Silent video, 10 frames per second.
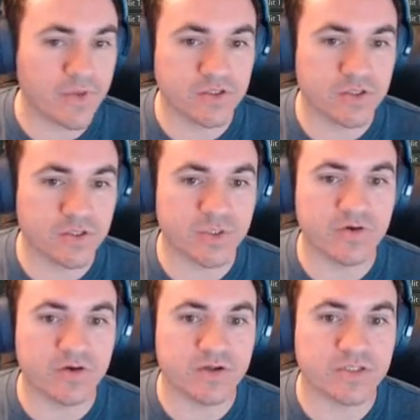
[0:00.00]
so much
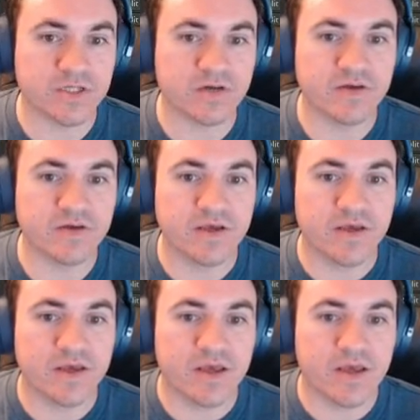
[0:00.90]
fun and stuff.
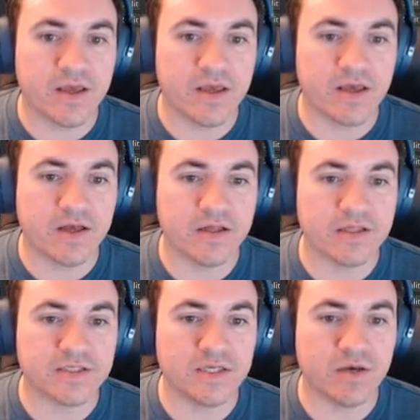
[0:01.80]

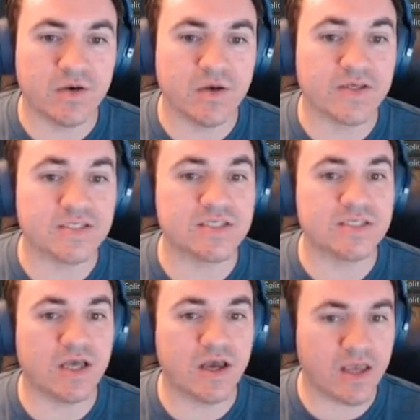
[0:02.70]
Let's see. Okay, this is
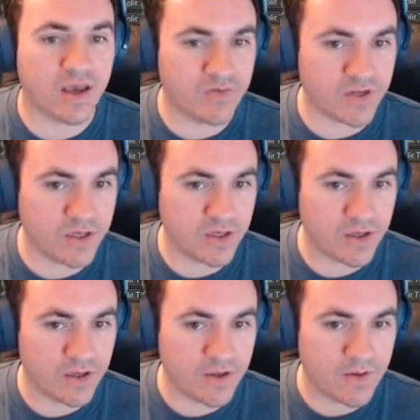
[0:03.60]
the eye cavity.
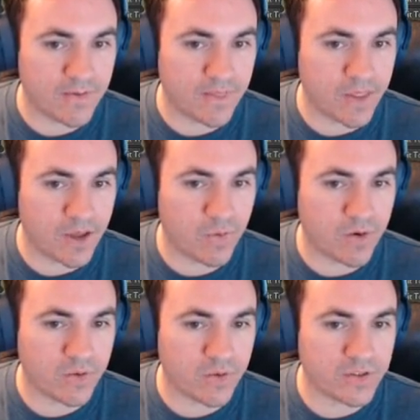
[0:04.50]
I wanted
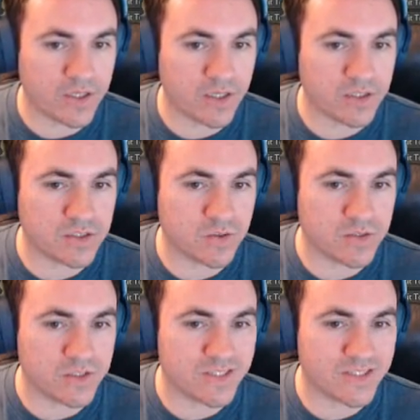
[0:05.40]
to rotate it so
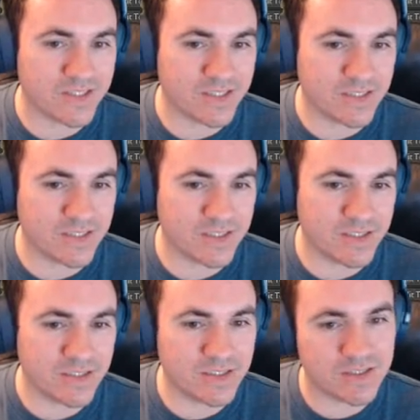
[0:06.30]

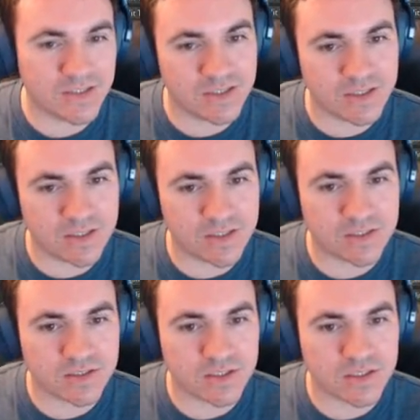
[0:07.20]

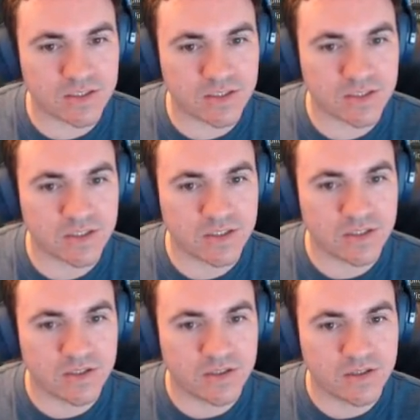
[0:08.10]
looks decent.
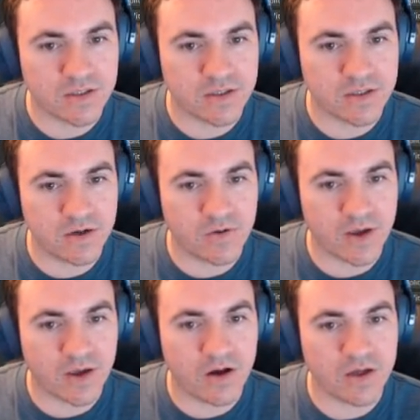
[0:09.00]

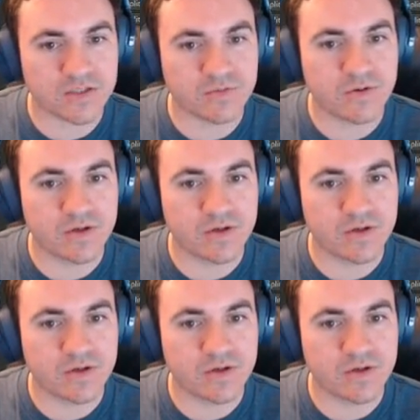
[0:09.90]
Okay, awesome.